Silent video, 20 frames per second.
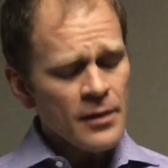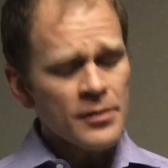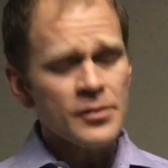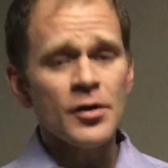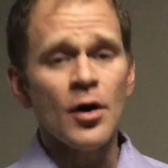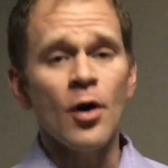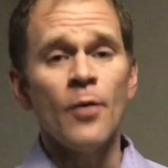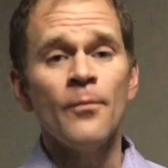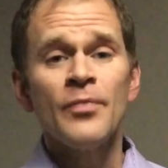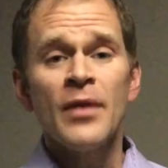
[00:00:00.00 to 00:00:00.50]

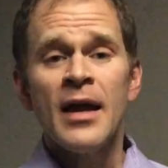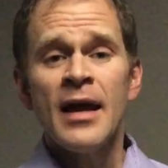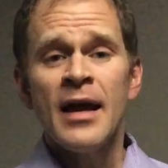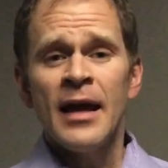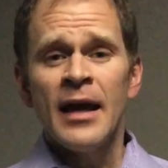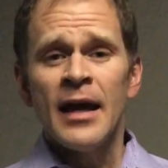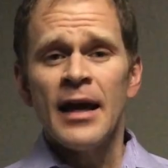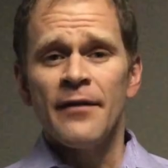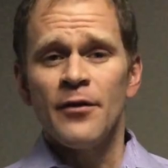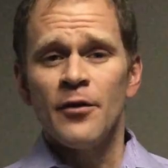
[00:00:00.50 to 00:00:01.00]
So
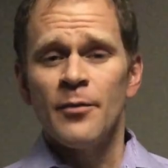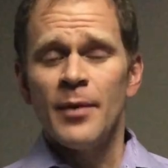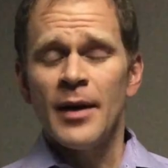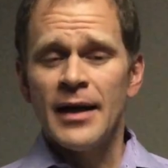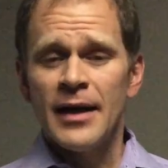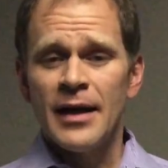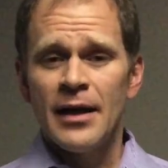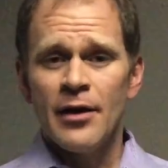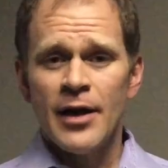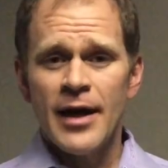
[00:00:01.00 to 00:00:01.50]
if you've
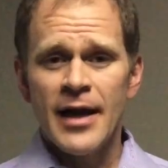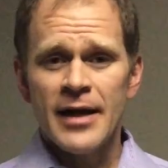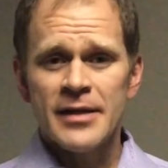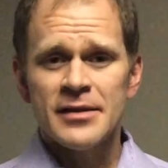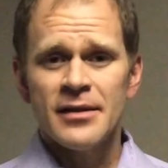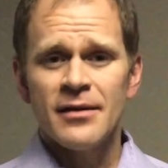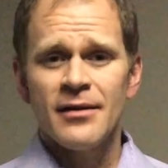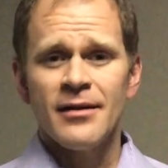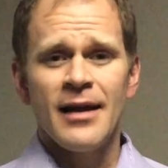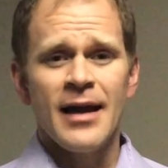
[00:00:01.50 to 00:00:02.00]
been in an
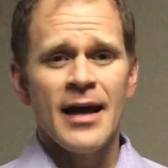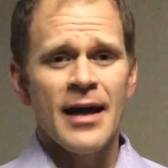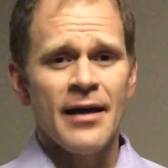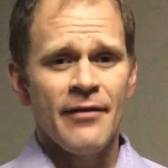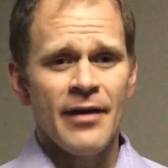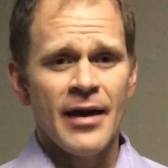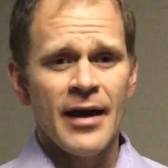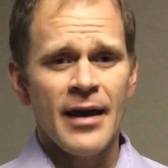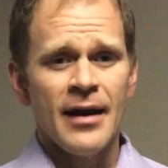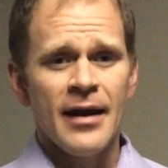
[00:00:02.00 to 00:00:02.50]
accident,
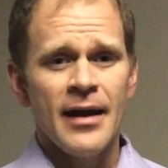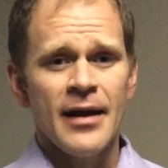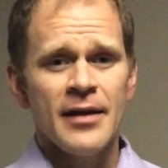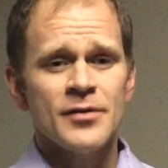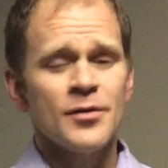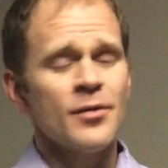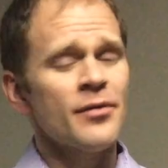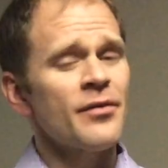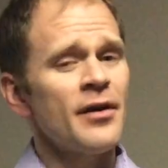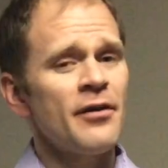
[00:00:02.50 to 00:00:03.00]
have
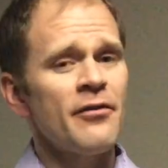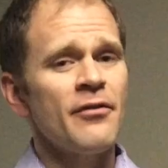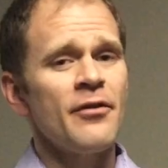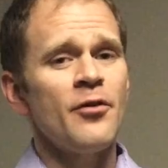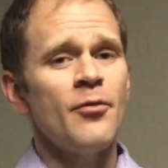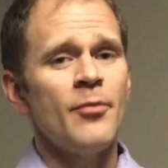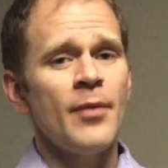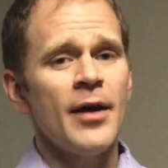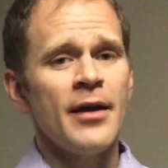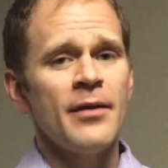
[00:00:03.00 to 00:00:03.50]
headaches, or think that
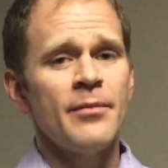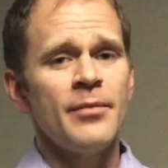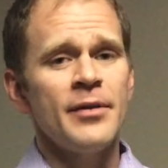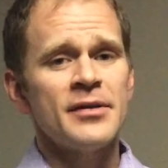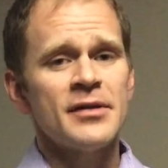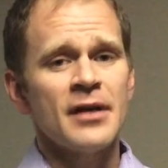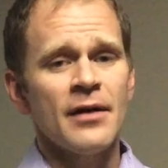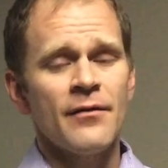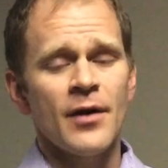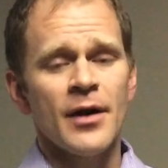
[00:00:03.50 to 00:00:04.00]
you may be
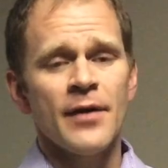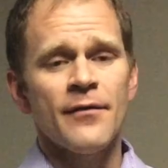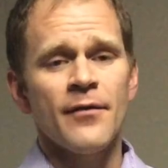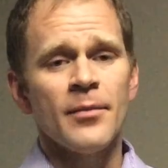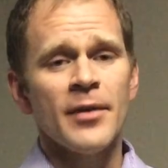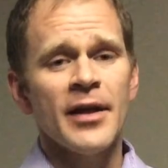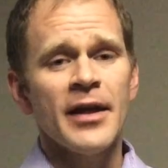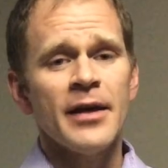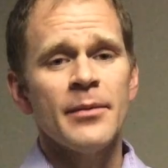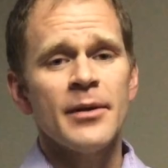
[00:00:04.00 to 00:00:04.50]
suffering
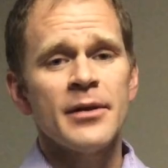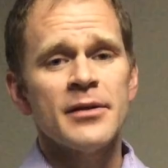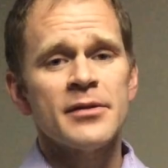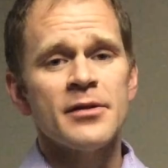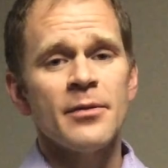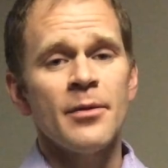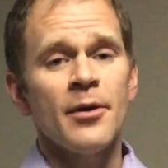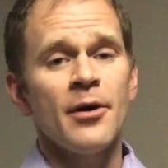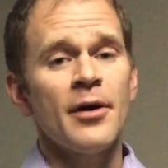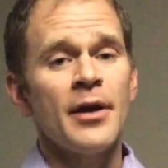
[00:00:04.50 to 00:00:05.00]
from ligament
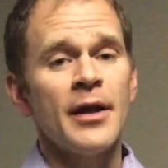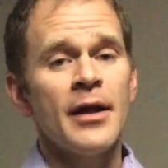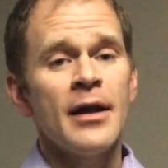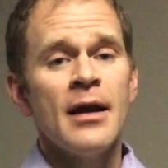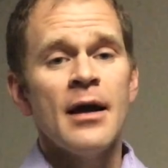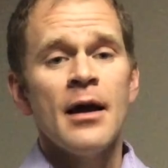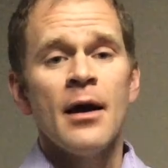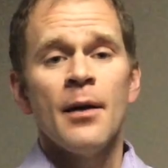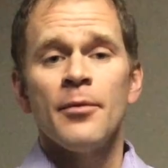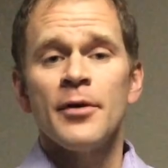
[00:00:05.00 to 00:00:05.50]
instability,
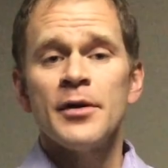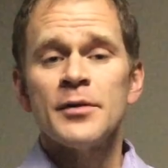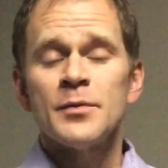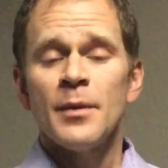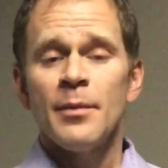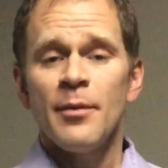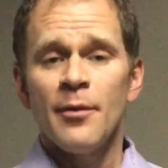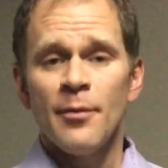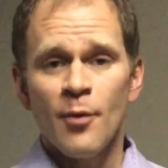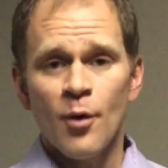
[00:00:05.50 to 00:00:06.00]
please
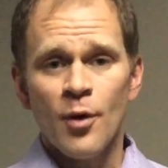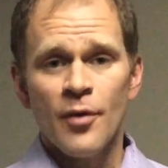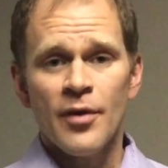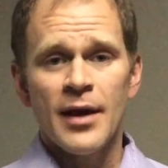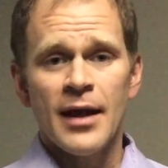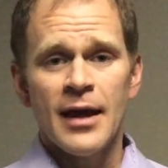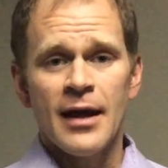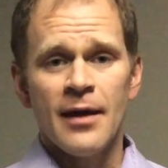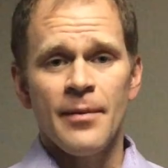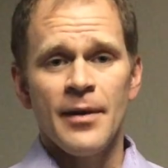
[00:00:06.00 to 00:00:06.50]
be more
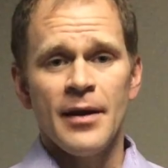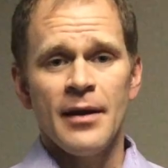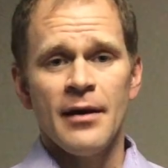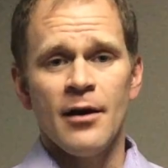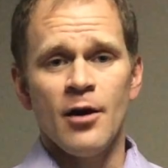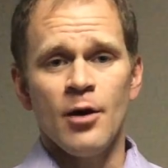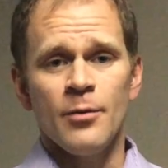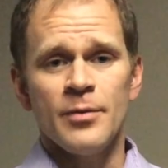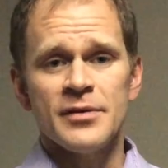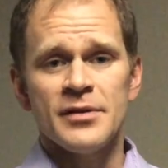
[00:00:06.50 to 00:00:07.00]
than happy to
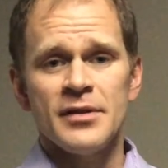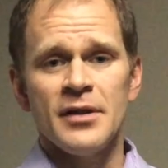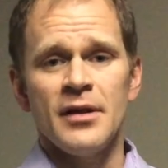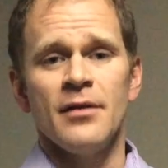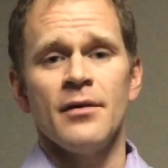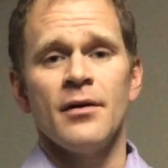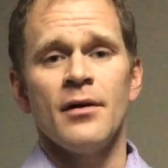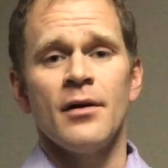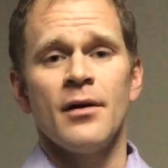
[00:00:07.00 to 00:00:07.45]
help and see